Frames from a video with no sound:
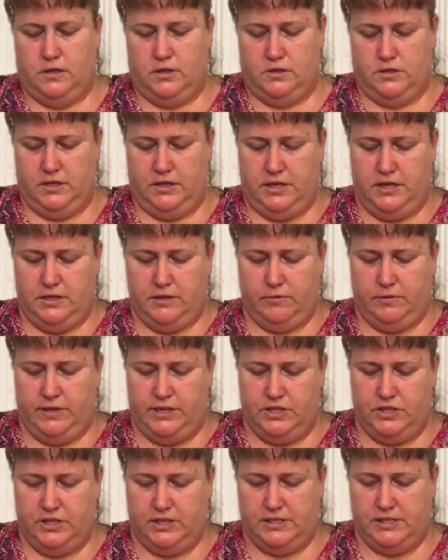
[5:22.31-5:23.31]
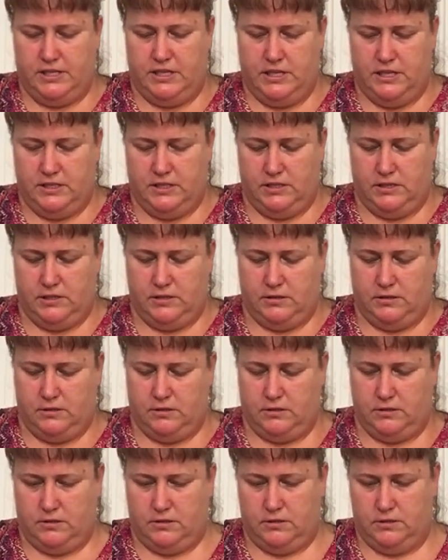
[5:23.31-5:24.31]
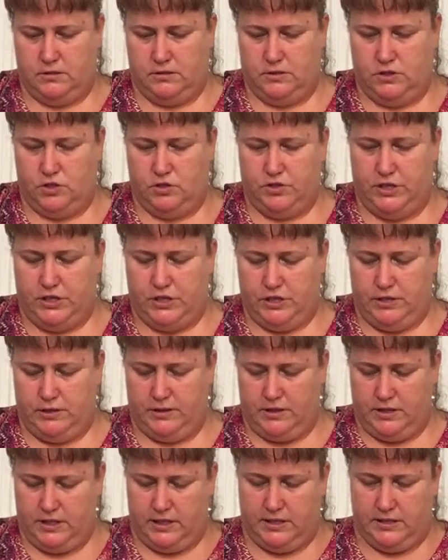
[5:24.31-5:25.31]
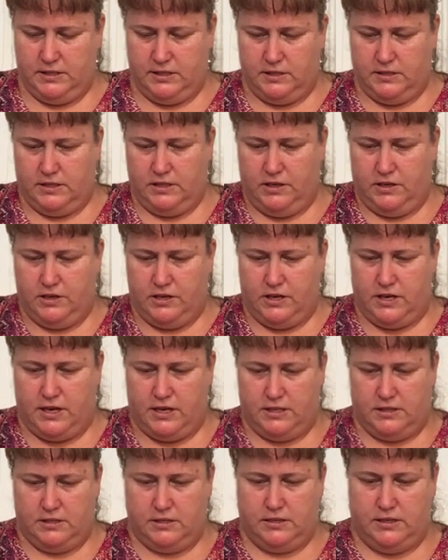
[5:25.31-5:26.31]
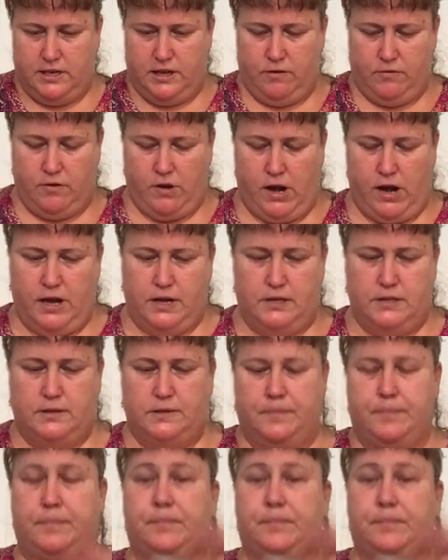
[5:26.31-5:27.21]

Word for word: So I need to readjust these stretchy things because they're not set right.